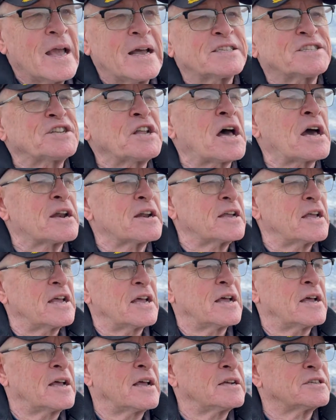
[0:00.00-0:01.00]
It's not
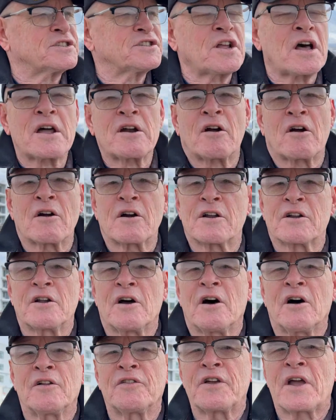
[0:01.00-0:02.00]
hard at all.